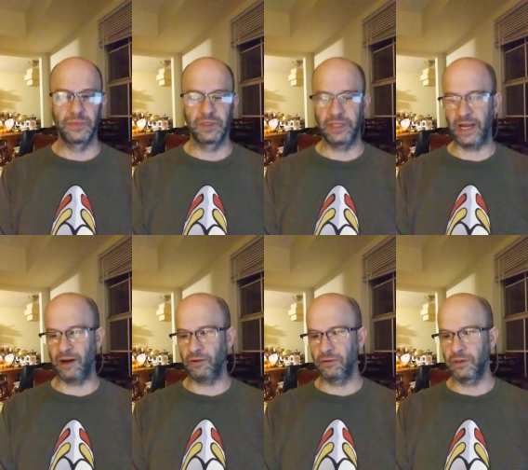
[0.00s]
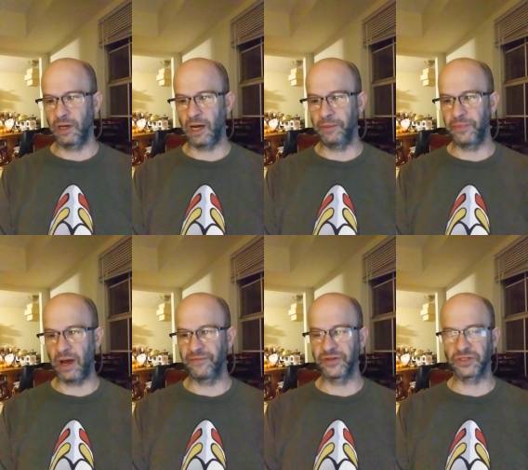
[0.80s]
Now, um,
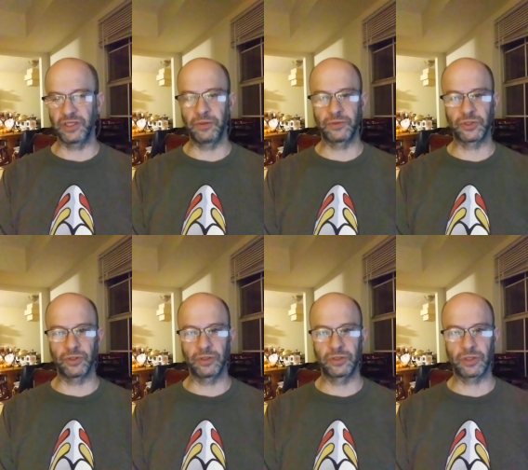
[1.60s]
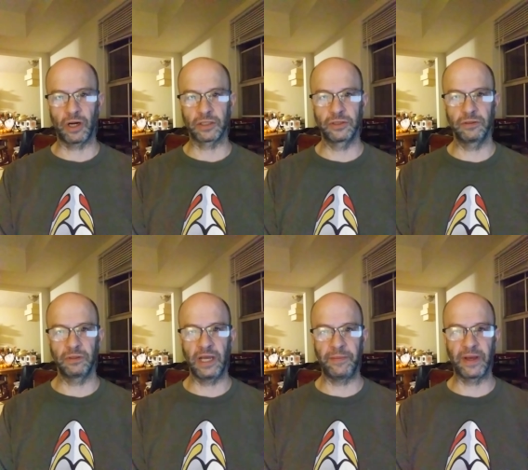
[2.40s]
obviously, you should talk to
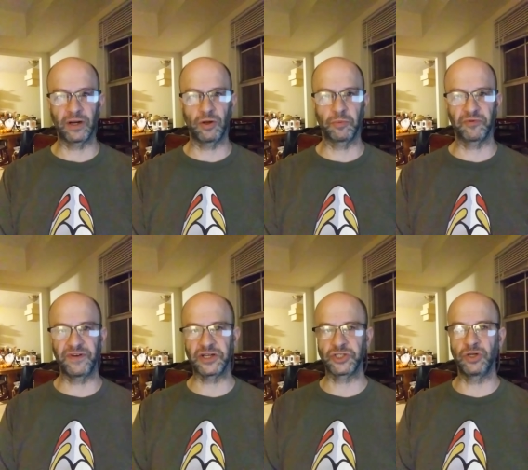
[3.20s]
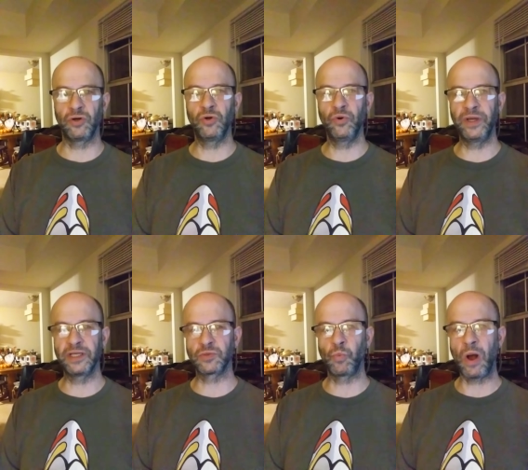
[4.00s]
a medical professional who
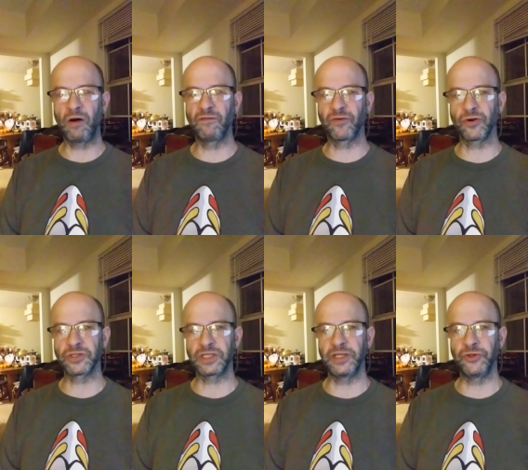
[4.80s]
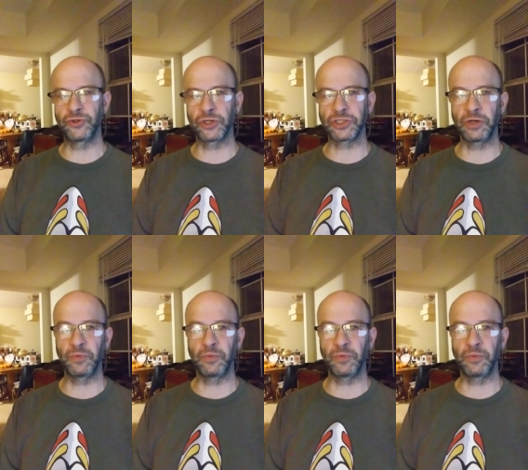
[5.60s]
is well versed in nutrition,